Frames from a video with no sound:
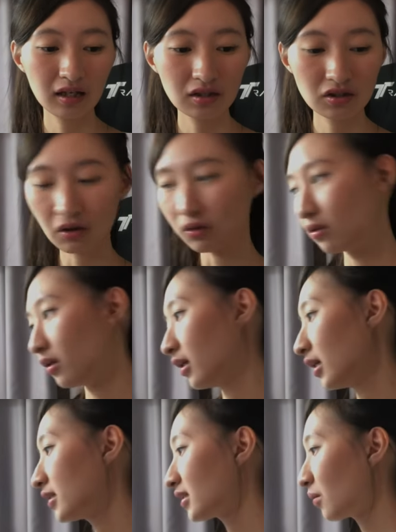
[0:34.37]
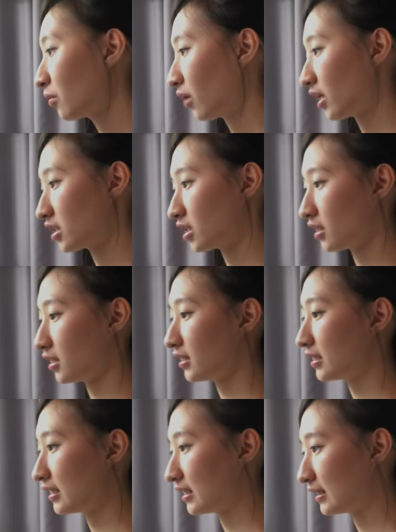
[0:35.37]
So, some
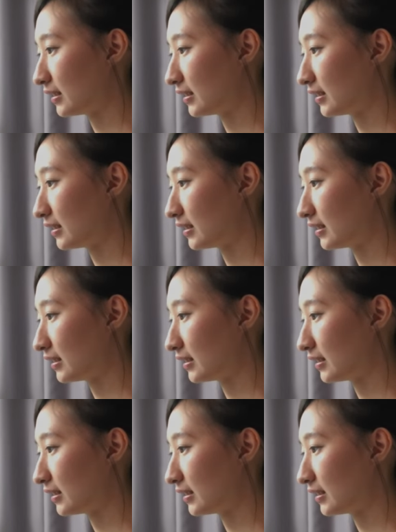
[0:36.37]
questions